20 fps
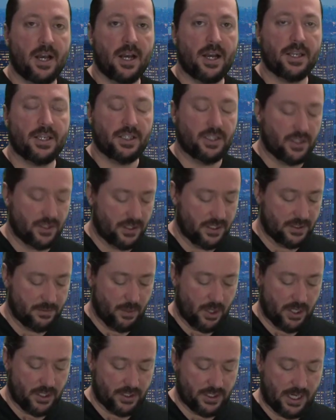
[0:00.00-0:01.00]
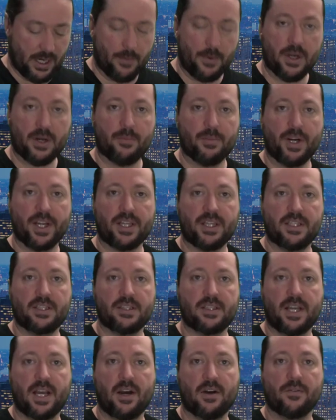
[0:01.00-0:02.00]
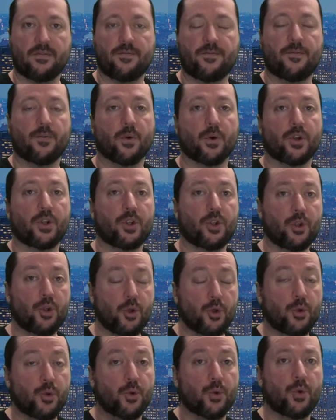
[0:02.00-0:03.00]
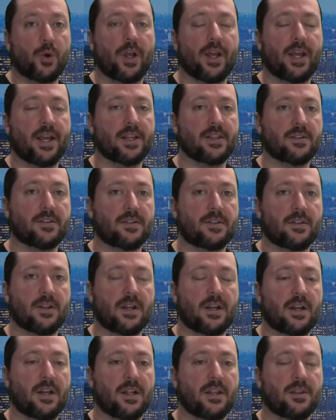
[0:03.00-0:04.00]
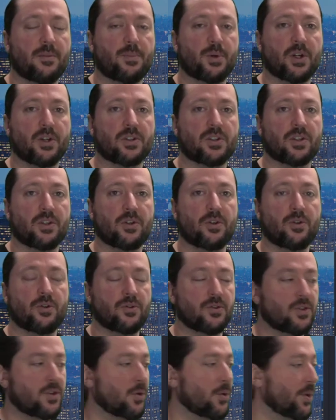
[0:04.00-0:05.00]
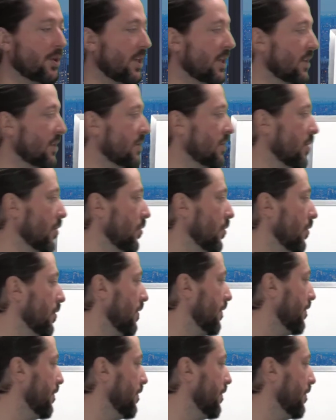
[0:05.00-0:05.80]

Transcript: each of these models, and I want to break these down for you as the person who's doing it. So the